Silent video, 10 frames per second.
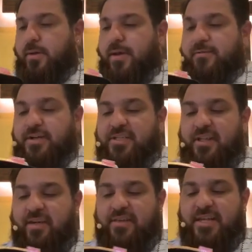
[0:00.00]
In verse
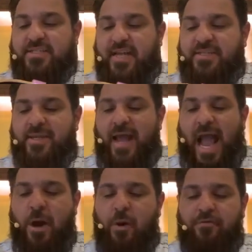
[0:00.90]
11, he says,
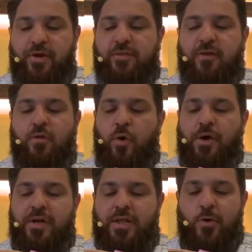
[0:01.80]
However, in the
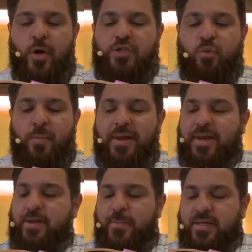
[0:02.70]
Lord, neither is woman
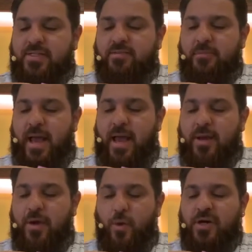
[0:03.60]
independent of
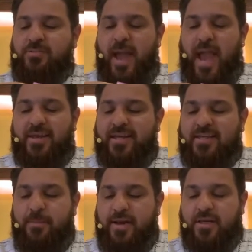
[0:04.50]
man, nor is man
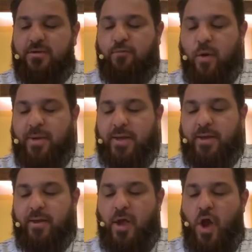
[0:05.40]
independent of
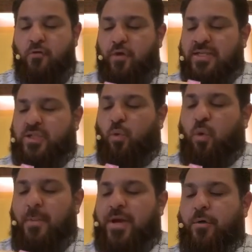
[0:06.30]
woman. For as the
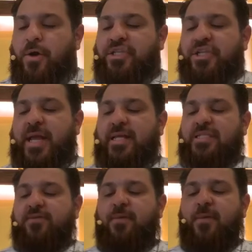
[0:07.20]
woman
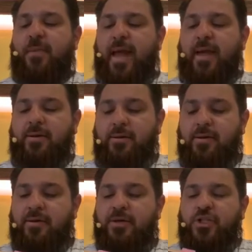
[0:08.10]
originates from the man,
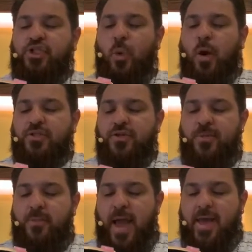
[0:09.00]
so also the
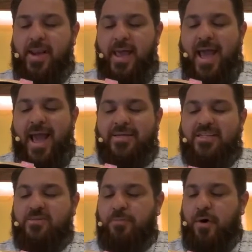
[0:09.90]
man has
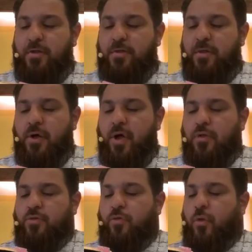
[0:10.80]
his birth
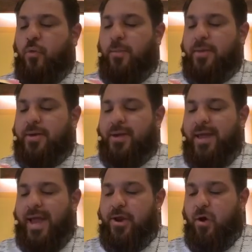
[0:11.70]
through the woman,
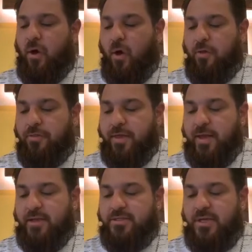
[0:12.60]
and all
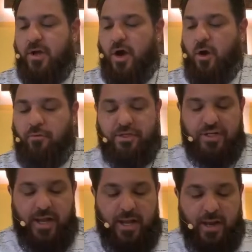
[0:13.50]
things
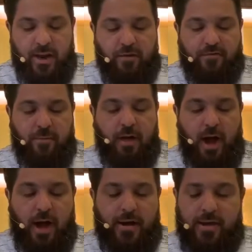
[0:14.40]
originate from
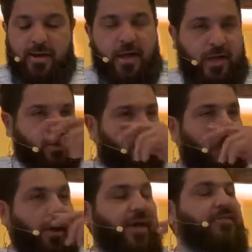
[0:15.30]
God. And so
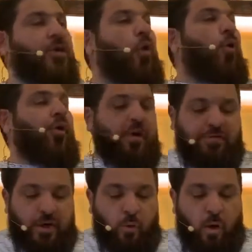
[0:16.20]
Paul gives an order of
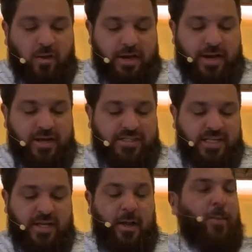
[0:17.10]
equality here. He
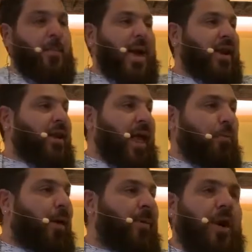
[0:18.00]
says, Men
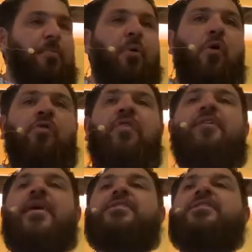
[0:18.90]
and women are both
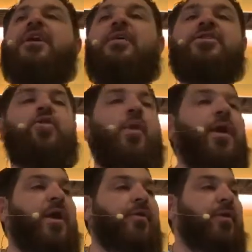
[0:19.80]
necessary to one
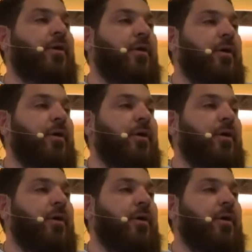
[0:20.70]
another.